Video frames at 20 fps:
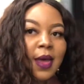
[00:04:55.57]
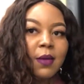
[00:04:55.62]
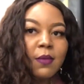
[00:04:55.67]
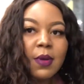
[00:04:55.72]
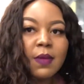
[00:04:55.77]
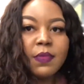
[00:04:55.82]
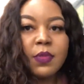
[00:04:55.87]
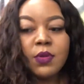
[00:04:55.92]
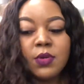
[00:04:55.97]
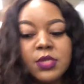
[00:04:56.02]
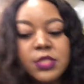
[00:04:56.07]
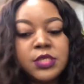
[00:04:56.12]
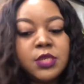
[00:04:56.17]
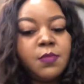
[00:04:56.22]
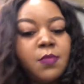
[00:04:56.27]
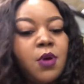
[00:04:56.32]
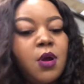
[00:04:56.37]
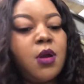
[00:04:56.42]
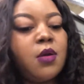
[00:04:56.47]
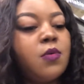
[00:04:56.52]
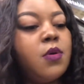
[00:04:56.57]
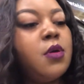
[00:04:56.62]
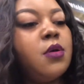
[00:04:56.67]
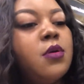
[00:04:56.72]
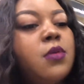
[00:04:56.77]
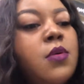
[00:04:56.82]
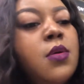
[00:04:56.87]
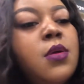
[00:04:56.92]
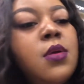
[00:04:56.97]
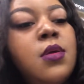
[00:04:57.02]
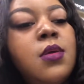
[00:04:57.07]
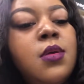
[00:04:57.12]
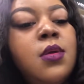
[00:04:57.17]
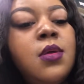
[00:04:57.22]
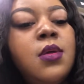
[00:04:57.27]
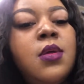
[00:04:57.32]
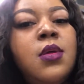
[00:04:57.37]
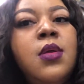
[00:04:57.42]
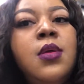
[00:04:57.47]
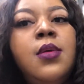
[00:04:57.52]
I want to do this tomorrow.
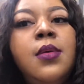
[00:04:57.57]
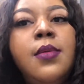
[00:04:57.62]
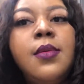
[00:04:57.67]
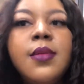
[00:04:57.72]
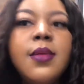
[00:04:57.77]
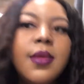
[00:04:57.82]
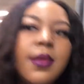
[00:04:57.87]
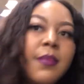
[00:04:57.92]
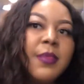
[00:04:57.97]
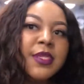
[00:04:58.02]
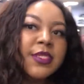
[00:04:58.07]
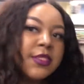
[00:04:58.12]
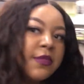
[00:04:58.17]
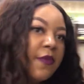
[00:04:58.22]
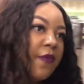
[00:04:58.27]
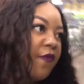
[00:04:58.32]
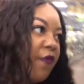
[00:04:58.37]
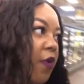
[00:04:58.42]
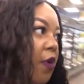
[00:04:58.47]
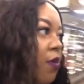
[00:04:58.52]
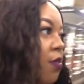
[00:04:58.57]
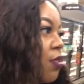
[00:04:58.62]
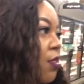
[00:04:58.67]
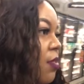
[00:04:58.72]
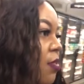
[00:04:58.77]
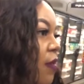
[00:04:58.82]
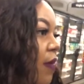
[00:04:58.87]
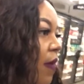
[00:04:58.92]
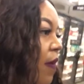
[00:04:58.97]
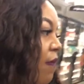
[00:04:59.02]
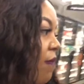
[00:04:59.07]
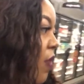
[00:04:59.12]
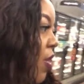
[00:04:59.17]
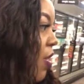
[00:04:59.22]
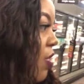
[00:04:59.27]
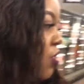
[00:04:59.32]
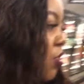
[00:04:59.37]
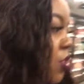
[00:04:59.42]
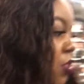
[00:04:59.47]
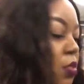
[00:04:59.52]
Give me some frozen
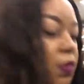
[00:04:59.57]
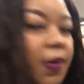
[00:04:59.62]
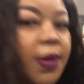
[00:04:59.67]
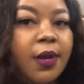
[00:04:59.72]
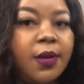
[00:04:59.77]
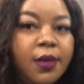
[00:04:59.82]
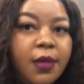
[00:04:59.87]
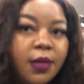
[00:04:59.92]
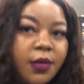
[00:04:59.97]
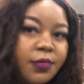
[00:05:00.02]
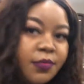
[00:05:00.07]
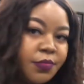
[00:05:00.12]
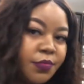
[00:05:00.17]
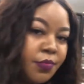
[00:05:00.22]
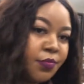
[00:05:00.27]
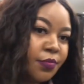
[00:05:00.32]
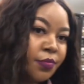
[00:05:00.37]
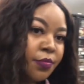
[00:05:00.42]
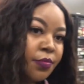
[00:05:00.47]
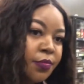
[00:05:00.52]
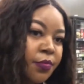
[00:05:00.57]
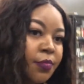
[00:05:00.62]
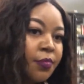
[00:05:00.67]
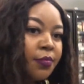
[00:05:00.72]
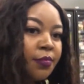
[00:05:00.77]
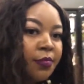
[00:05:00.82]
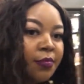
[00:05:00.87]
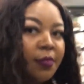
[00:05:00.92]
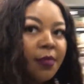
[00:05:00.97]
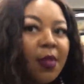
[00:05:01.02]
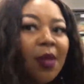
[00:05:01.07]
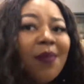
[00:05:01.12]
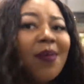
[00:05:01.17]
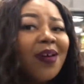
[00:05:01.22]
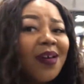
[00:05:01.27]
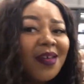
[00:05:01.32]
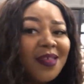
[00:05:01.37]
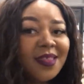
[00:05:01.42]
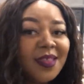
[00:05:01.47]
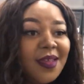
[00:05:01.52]
veggies right now.
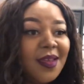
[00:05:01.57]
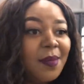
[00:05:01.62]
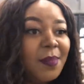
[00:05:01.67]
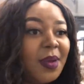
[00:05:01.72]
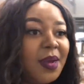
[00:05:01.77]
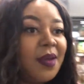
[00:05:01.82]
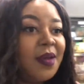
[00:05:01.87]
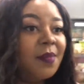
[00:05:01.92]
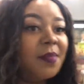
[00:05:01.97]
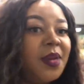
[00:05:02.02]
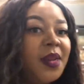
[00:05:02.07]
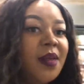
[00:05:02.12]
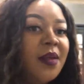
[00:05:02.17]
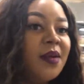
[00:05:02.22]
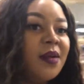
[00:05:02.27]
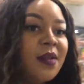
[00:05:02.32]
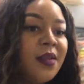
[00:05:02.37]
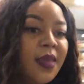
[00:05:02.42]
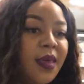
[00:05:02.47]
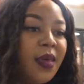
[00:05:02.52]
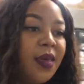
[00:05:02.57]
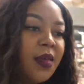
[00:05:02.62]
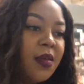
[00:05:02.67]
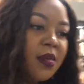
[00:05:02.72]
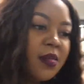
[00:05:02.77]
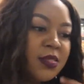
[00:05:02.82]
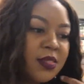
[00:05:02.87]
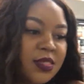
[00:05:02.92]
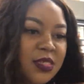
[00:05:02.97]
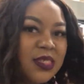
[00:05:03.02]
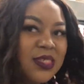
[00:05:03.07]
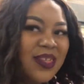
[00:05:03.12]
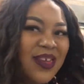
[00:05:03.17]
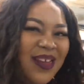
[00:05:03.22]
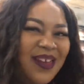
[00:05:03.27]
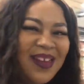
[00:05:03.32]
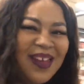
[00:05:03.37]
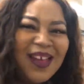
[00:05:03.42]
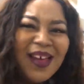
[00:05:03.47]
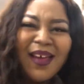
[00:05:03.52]
One good thing about coming in here late, since it's
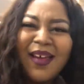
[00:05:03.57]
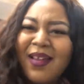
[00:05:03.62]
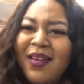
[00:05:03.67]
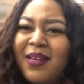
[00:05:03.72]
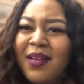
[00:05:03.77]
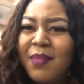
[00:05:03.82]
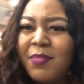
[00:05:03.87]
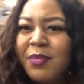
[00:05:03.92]
like 9,